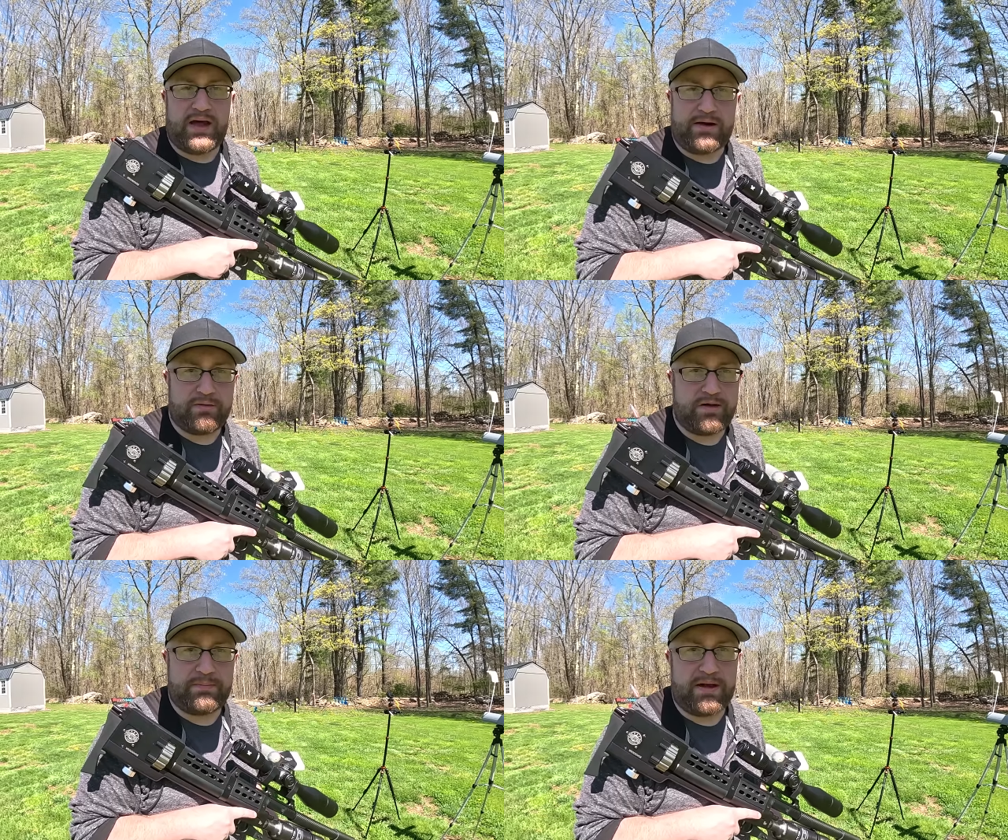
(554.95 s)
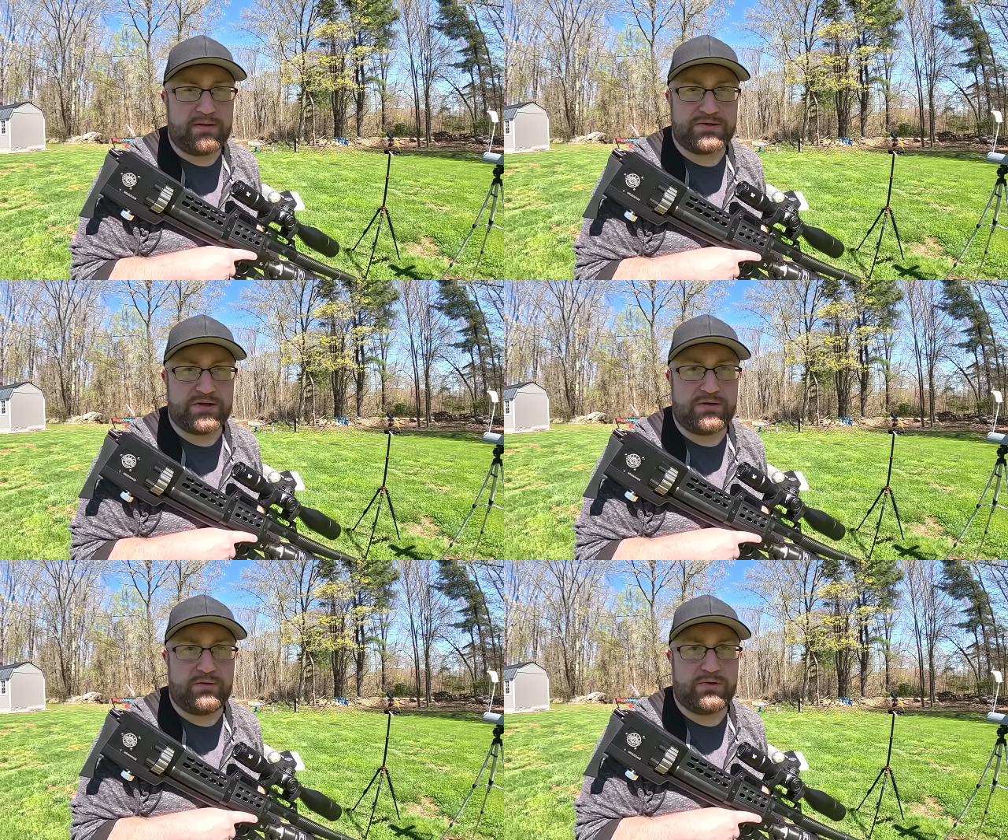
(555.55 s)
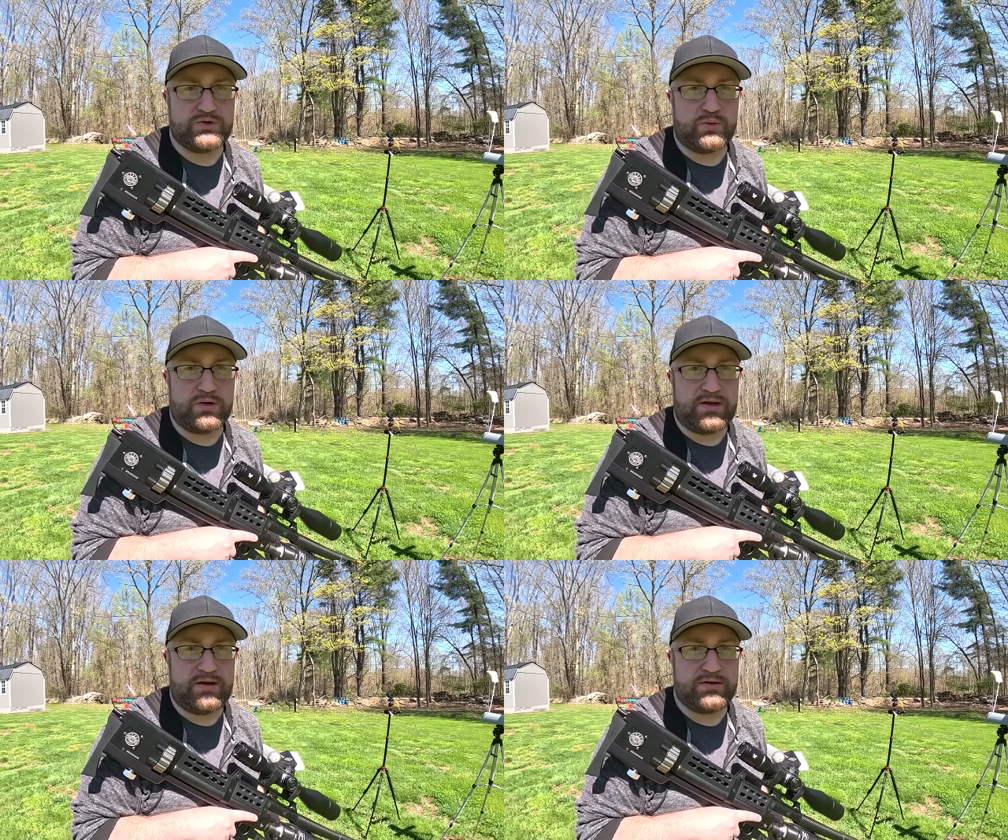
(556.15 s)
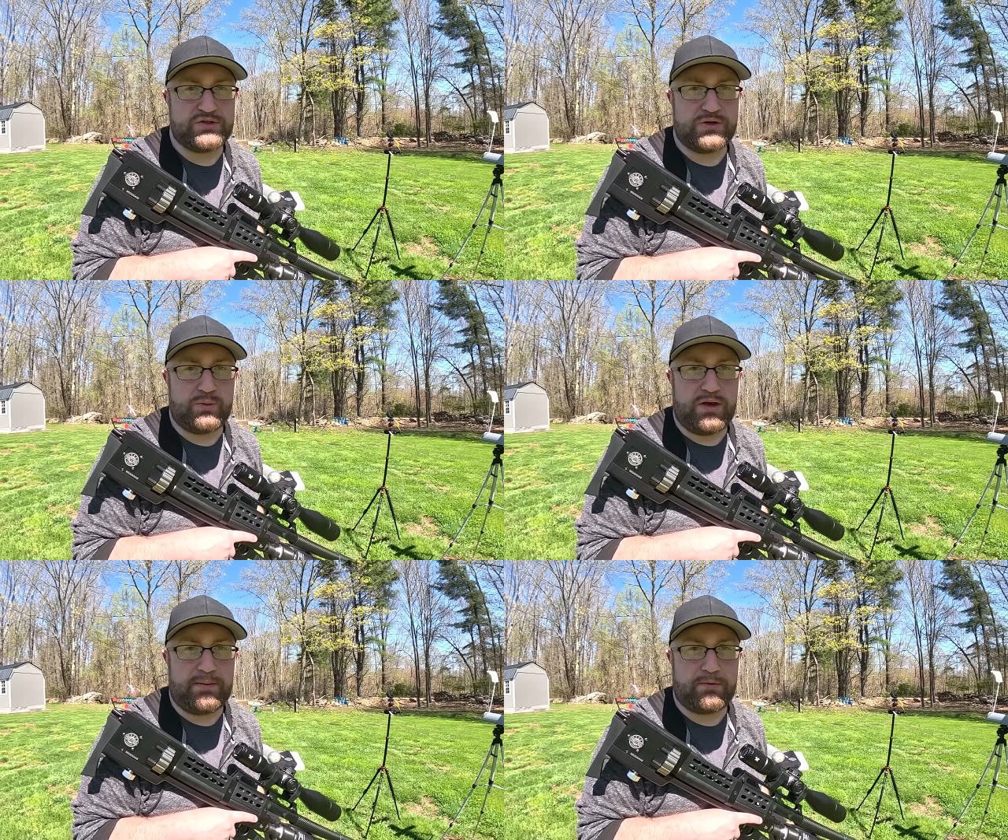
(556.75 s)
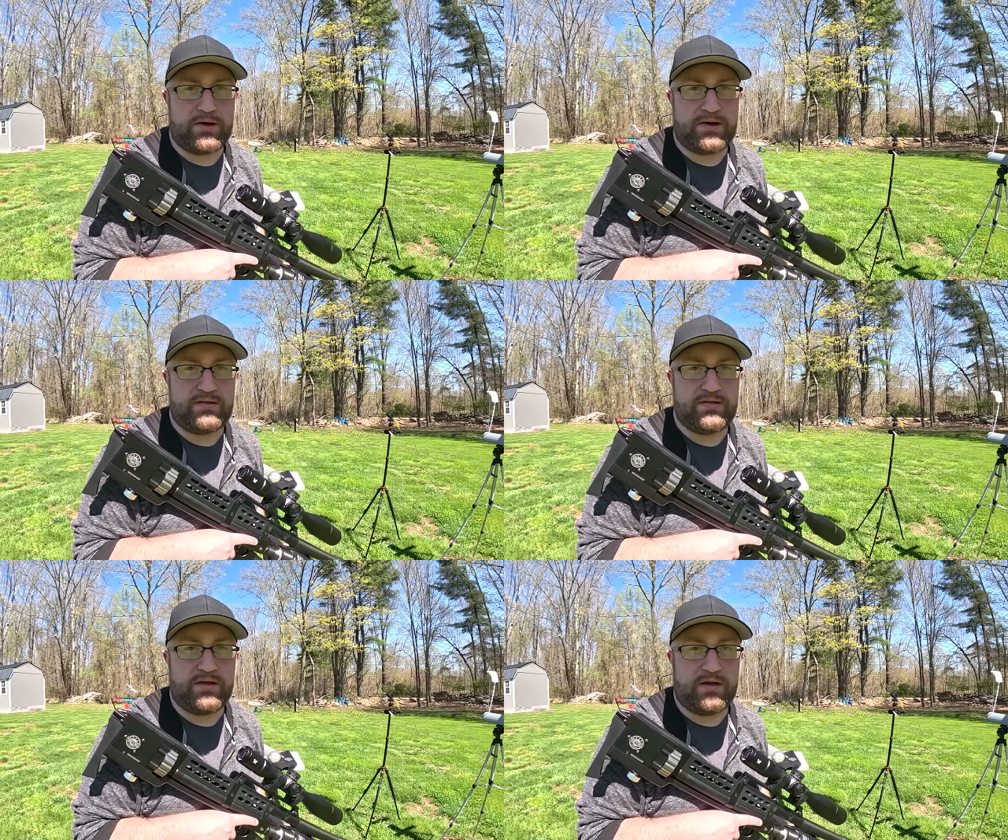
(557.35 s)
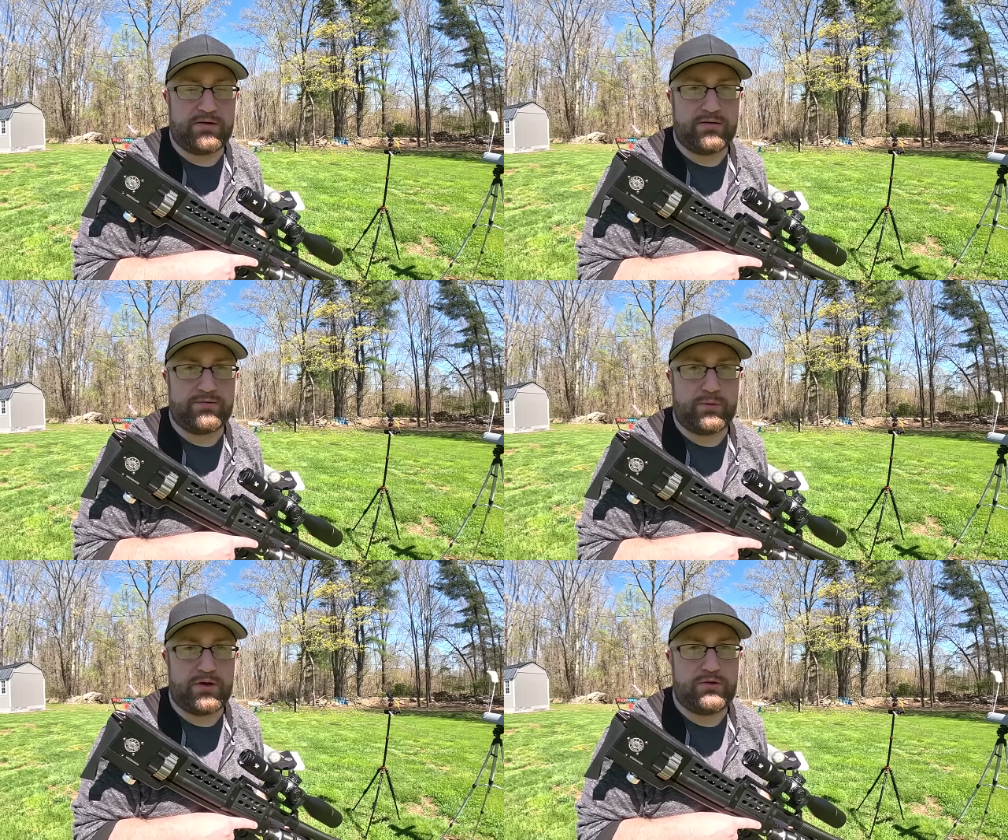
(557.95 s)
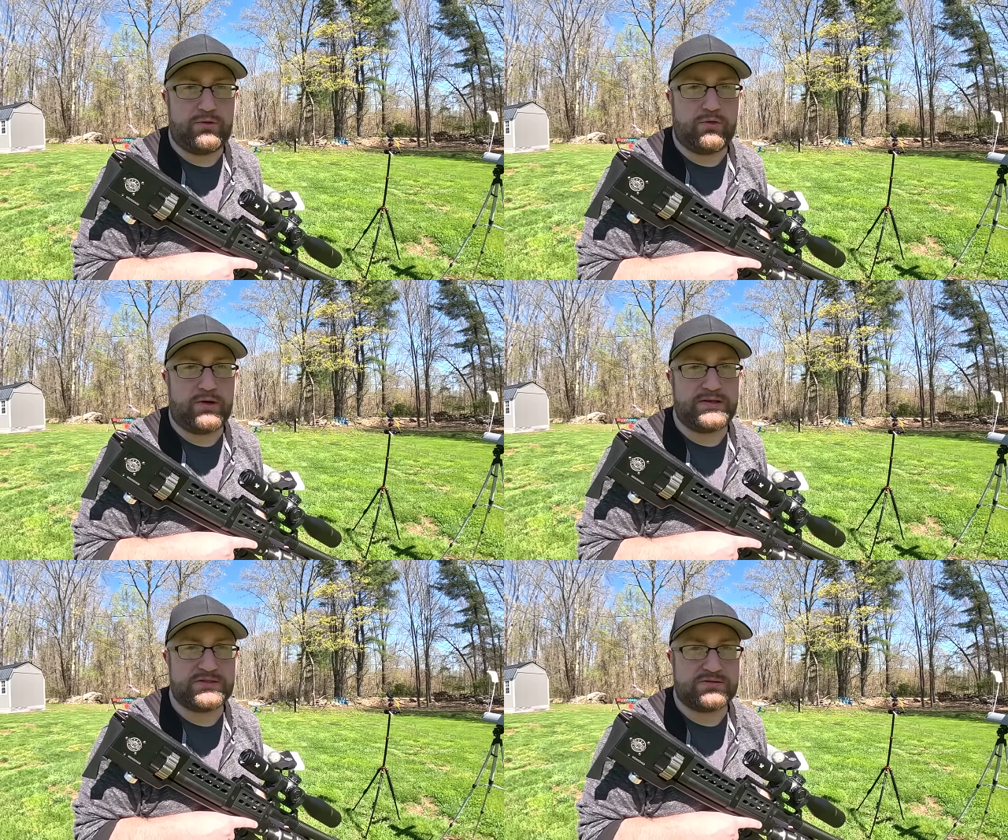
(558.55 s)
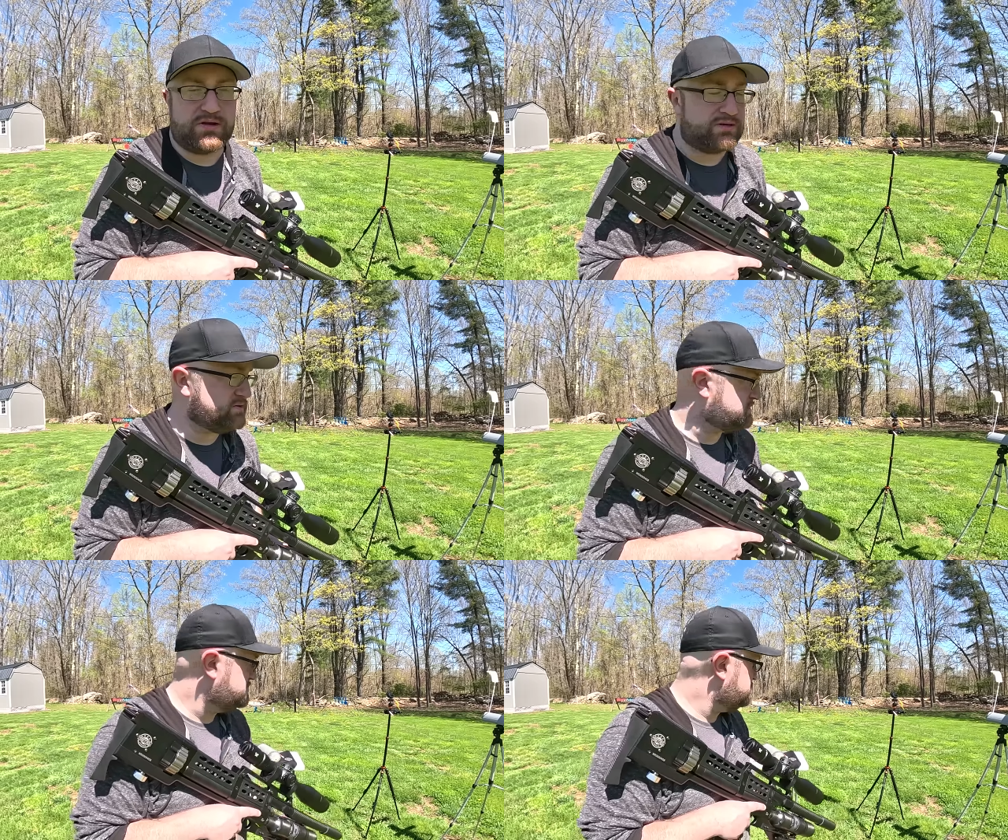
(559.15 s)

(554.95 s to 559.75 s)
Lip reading: I don't think pellets are gonna do much work here, so we upgraded to the 142 grain slugs.